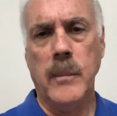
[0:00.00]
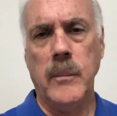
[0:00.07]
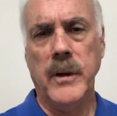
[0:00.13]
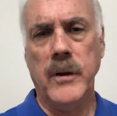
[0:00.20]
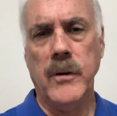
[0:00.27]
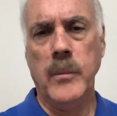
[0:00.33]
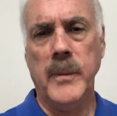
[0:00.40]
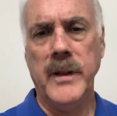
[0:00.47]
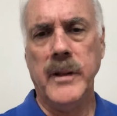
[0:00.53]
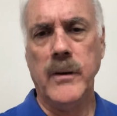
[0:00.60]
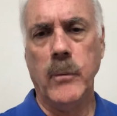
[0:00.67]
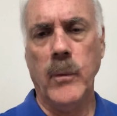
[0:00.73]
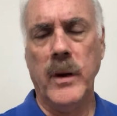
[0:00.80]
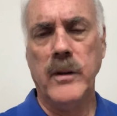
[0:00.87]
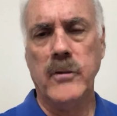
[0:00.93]
intermediate
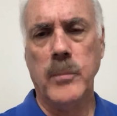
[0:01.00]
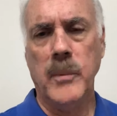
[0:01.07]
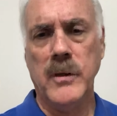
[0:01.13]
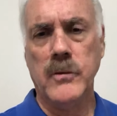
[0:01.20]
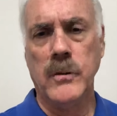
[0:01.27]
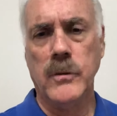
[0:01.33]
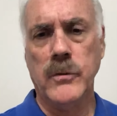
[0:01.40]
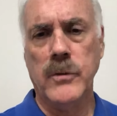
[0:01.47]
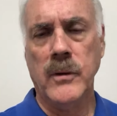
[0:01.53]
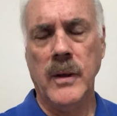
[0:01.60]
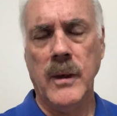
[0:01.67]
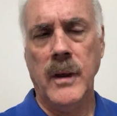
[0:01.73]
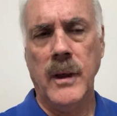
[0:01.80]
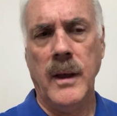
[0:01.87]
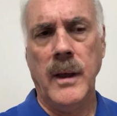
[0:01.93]
range missiles.
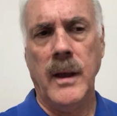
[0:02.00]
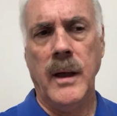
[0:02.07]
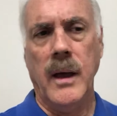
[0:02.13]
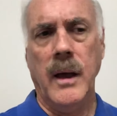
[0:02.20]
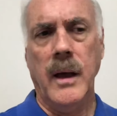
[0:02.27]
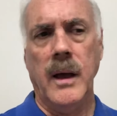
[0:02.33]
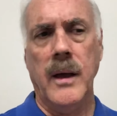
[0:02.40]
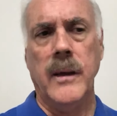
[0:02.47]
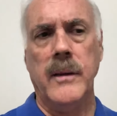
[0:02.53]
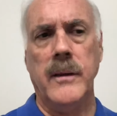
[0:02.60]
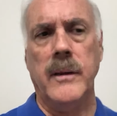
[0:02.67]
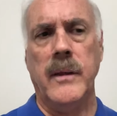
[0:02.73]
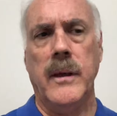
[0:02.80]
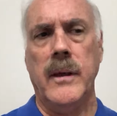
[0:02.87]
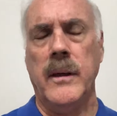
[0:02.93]

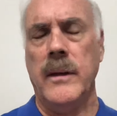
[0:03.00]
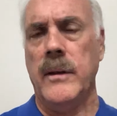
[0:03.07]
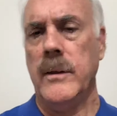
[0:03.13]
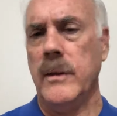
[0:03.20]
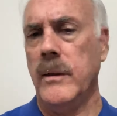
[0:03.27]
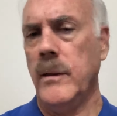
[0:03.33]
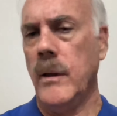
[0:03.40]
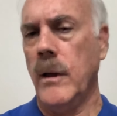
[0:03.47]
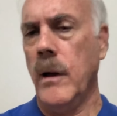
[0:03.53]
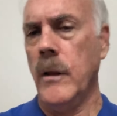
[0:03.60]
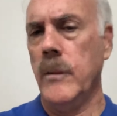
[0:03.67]
All